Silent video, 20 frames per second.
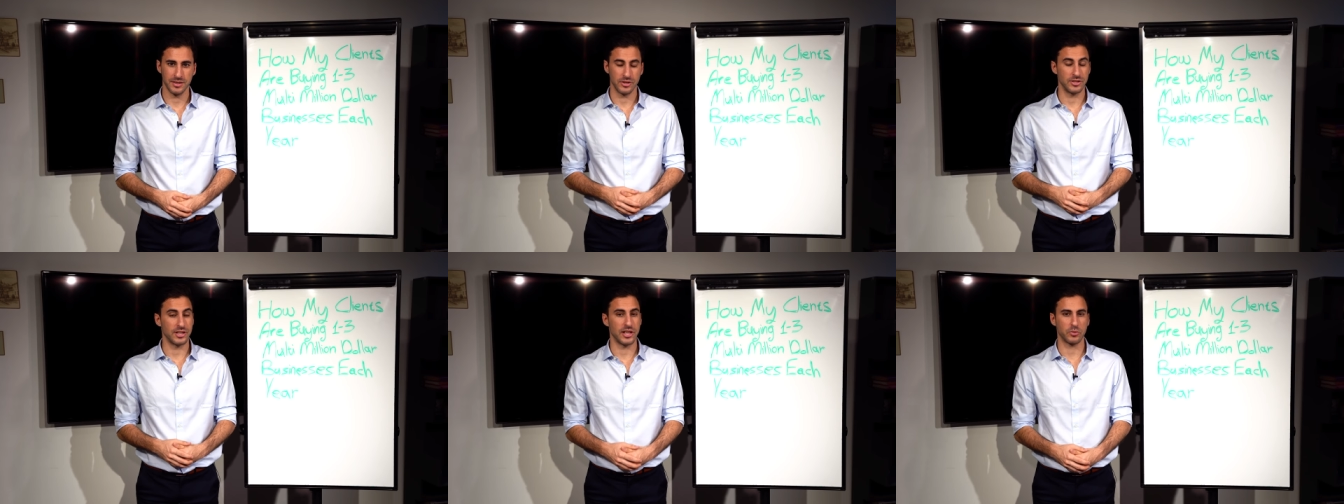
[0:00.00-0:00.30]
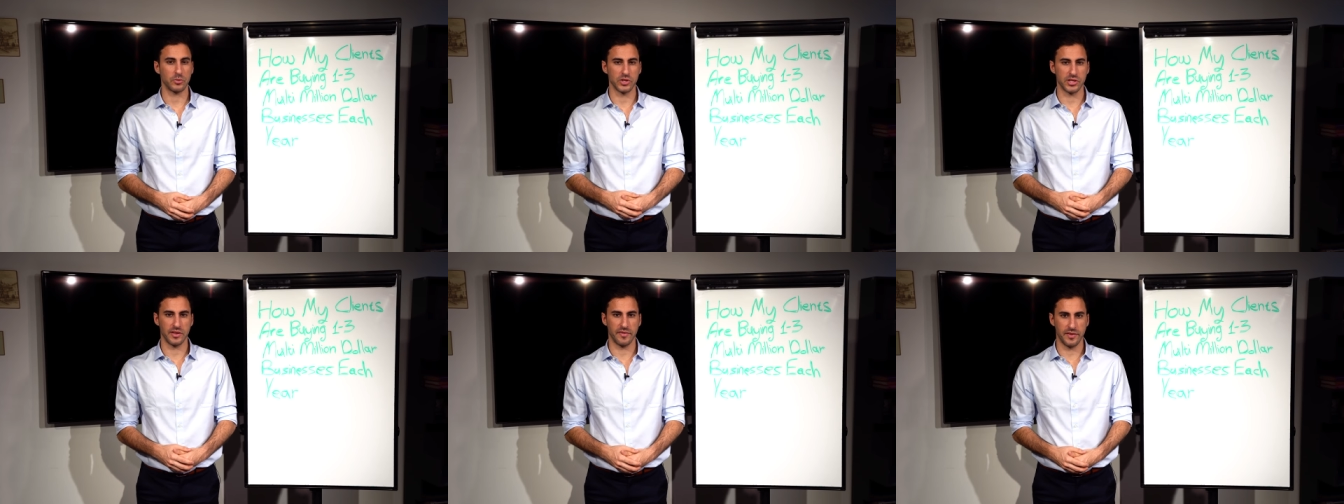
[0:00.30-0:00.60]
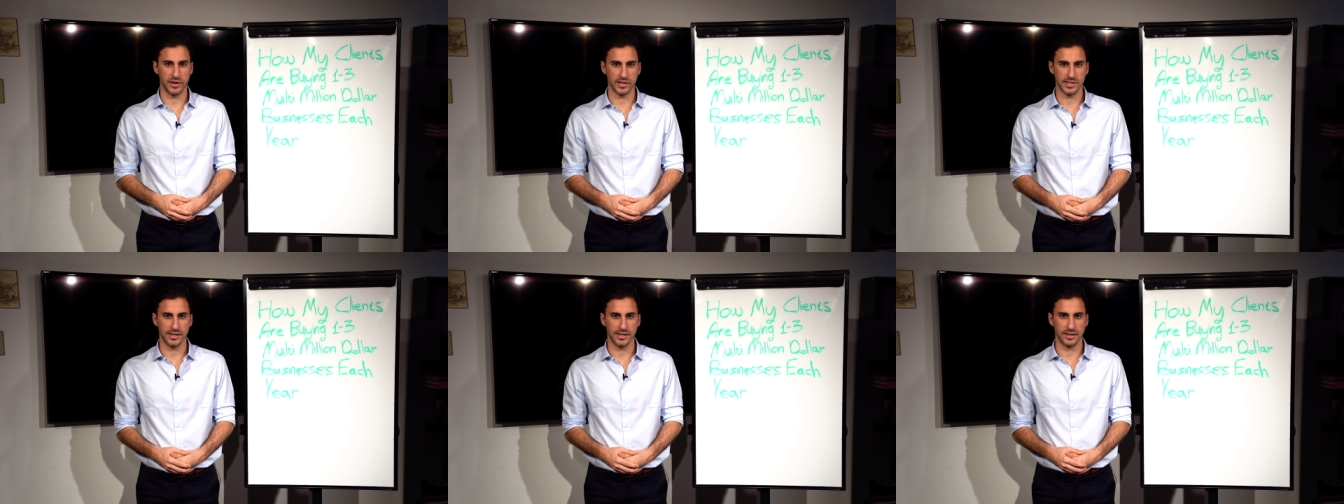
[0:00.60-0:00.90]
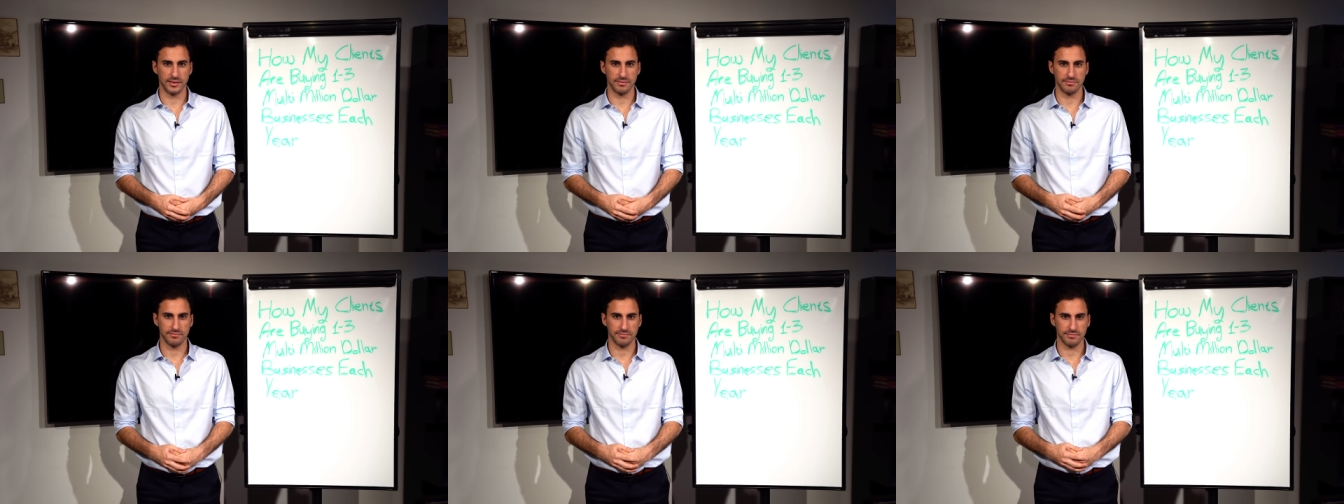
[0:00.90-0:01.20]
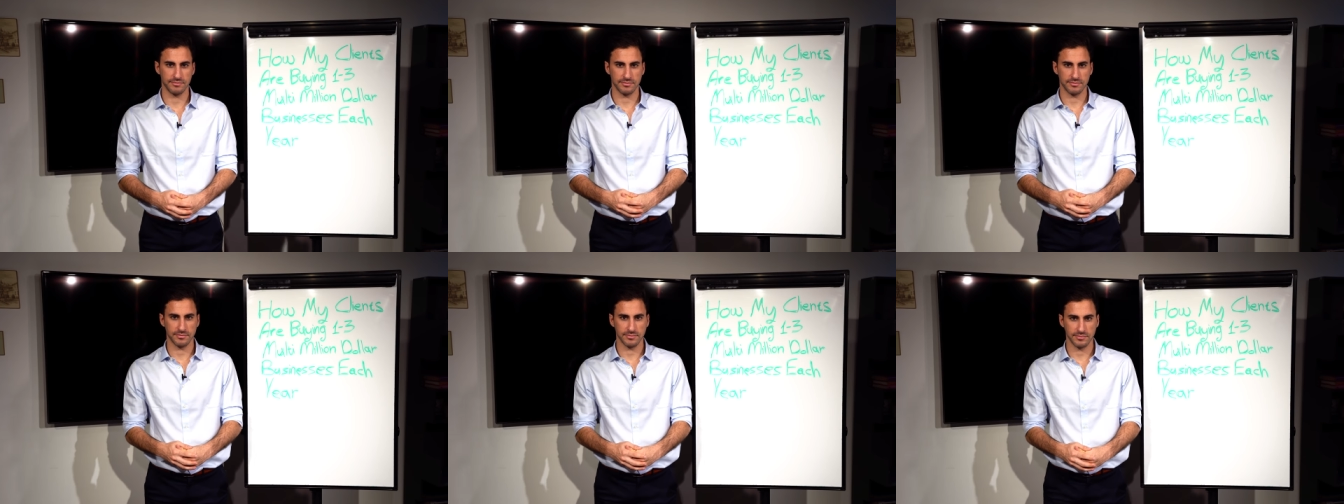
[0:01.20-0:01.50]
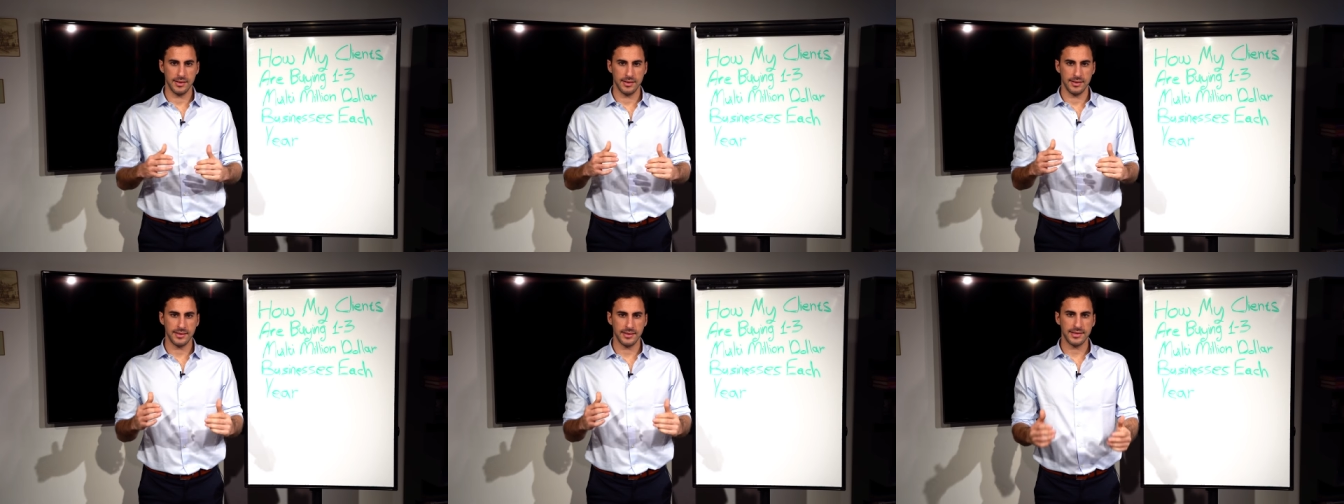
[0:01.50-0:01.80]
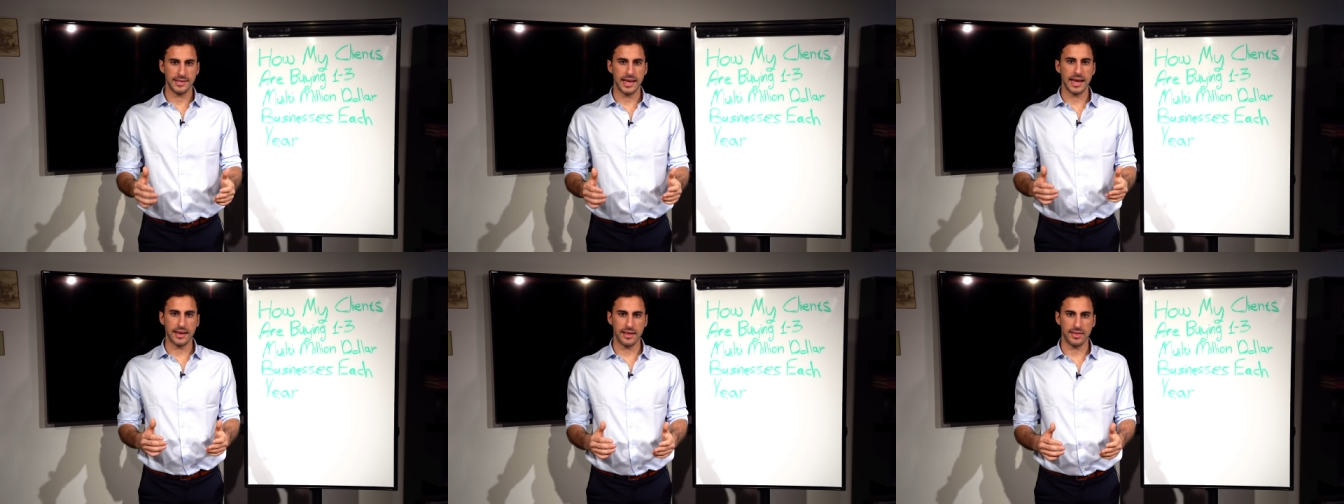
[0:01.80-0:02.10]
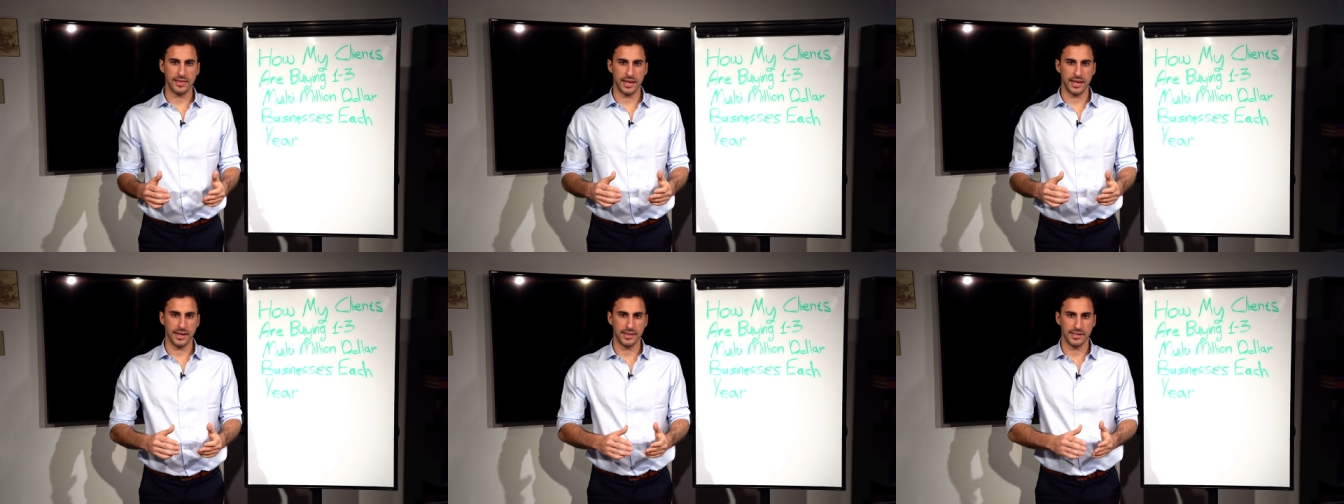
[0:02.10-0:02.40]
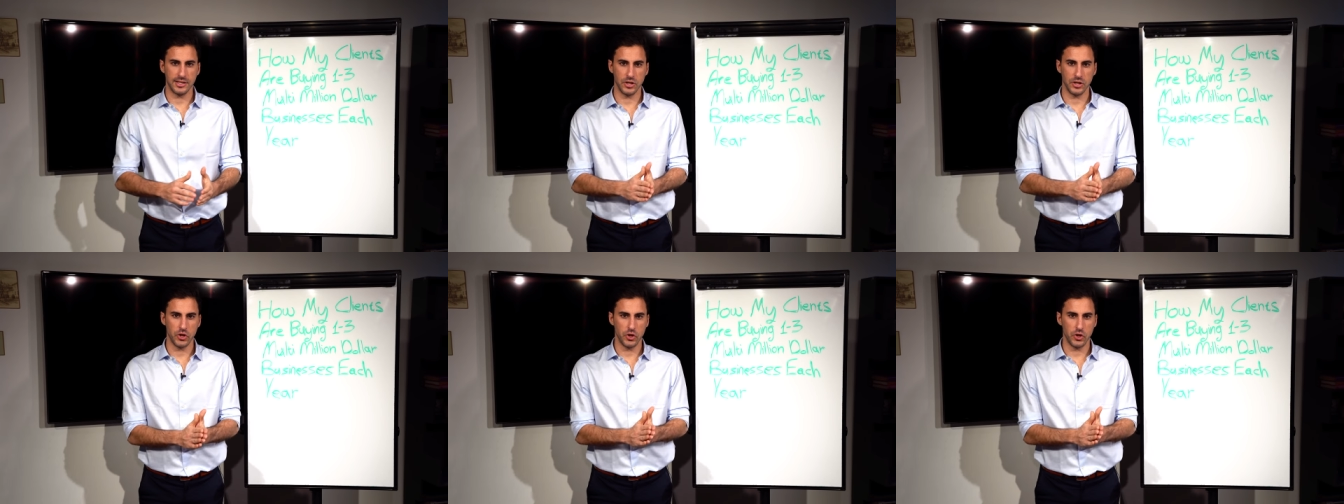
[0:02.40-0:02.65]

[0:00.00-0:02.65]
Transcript: So that was the first thing. Second thing is